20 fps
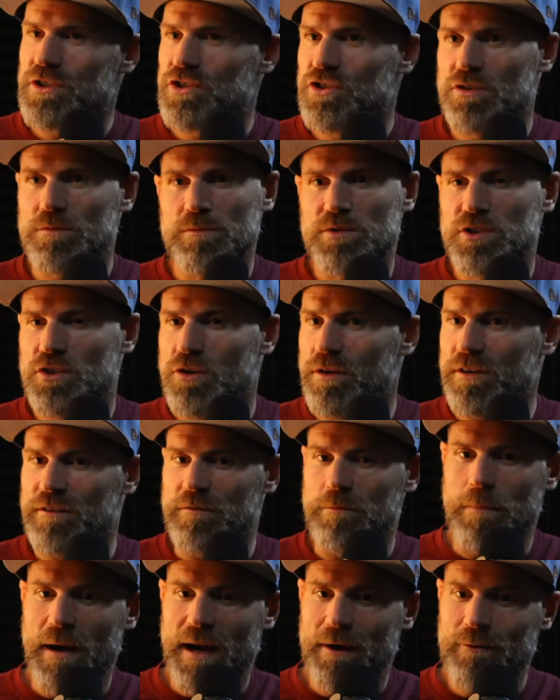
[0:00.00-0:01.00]
some sort
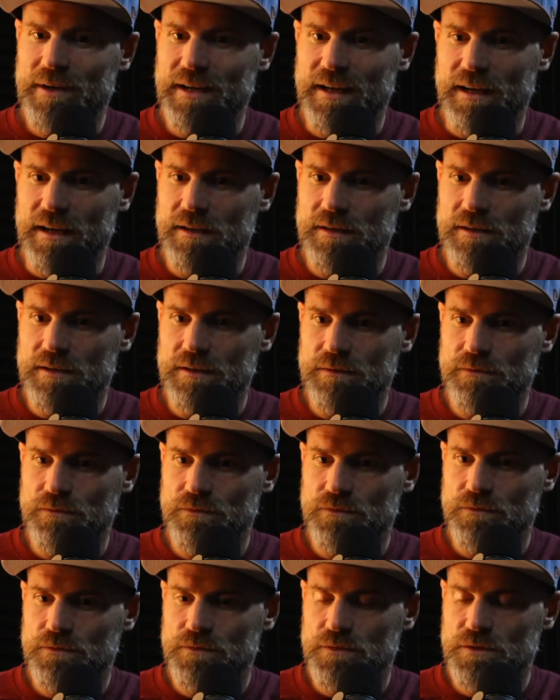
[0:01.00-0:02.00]
of barrier
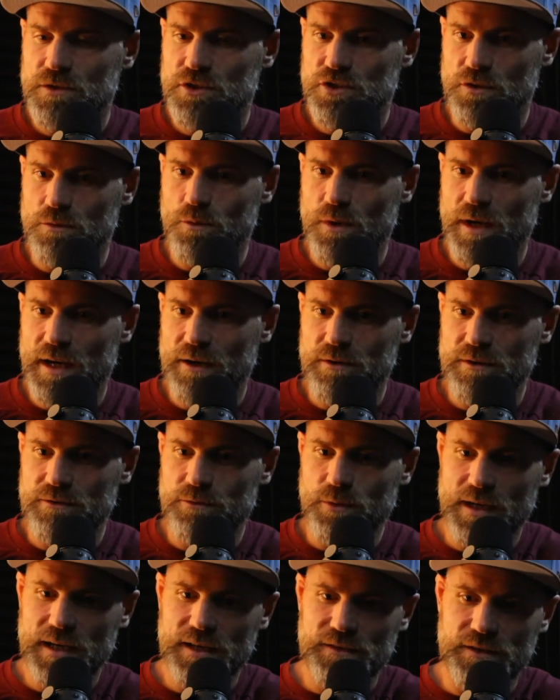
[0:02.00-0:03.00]
somewhere of
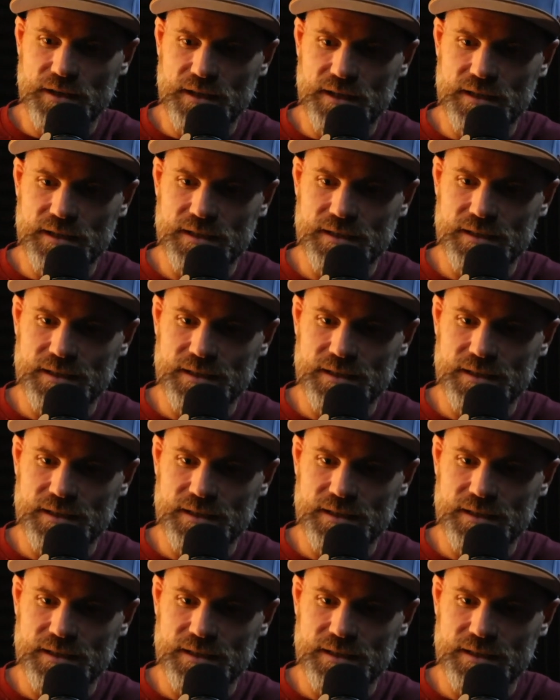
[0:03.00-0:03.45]
where they're